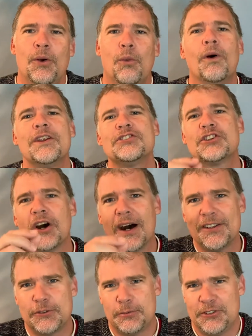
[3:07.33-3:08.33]
What is
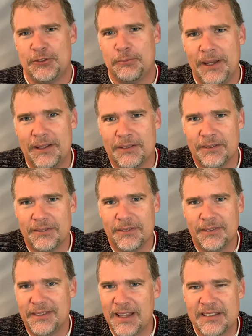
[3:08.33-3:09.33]
God's perspective?
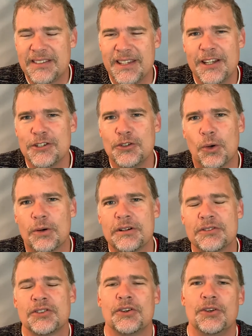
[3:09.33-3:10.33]
Does he ignore
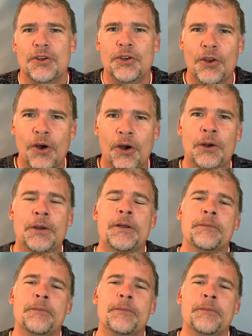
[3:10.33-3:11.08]
it? No.